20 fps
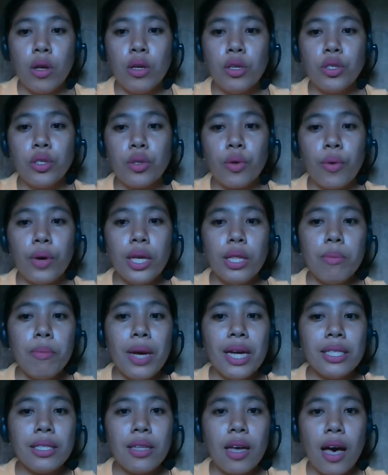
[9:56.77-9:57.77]
So it
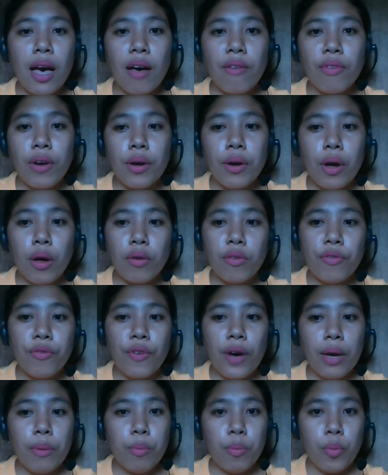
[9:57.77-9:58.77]
must have around
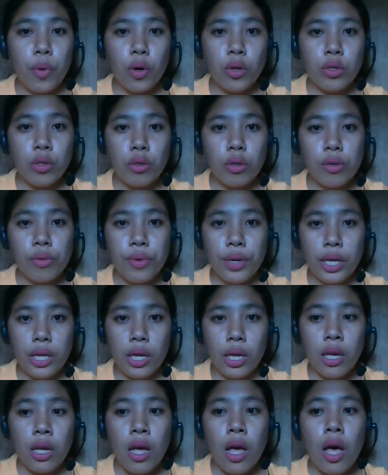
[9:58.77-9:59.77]
5 posts
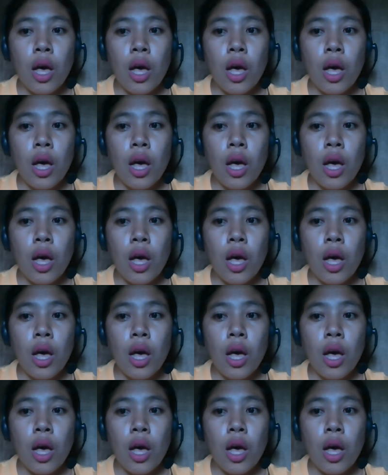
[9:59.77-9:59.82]
already.